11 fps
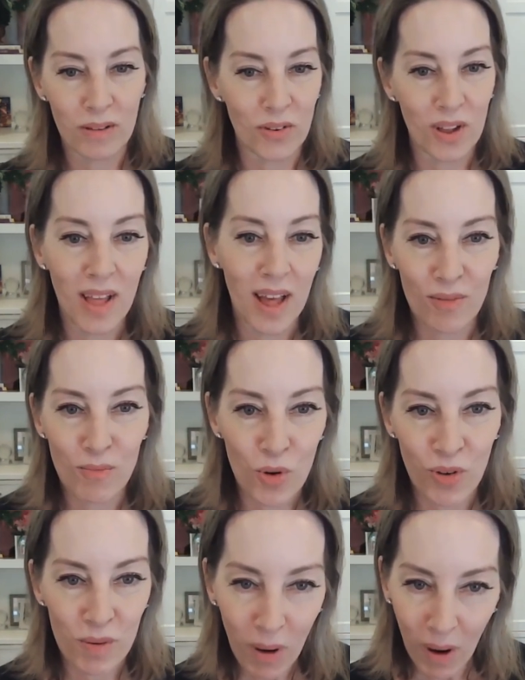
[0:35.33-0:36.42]
There's a lot of
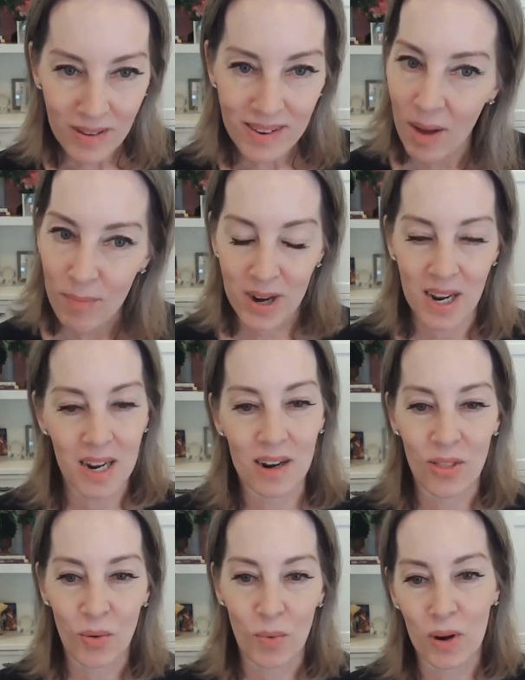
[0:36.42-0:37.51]
moving parts happening in
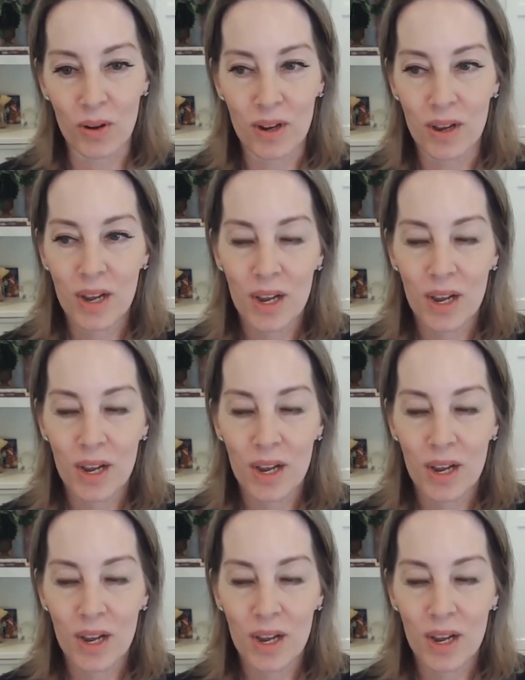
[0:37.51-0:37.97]
the world,